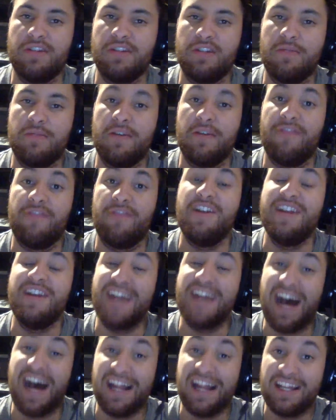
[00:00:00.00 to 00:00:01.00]
Ultimate
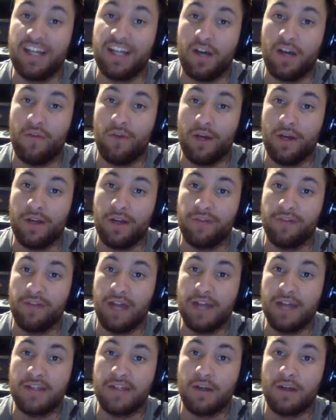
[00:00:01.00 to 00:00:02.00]
finale of World of
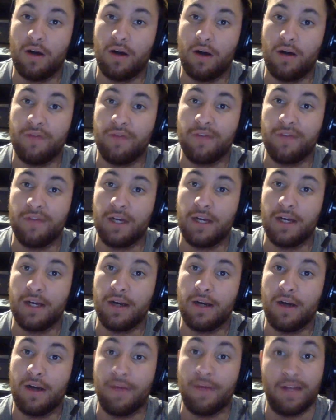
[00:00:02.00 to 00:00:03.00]
Light of
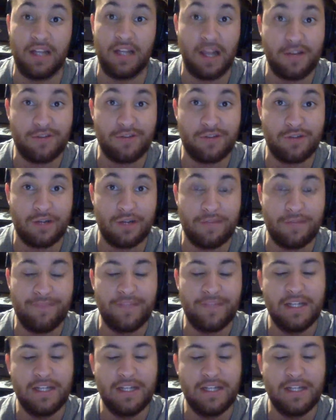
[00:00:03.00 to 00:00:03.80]
uh, on my live stream,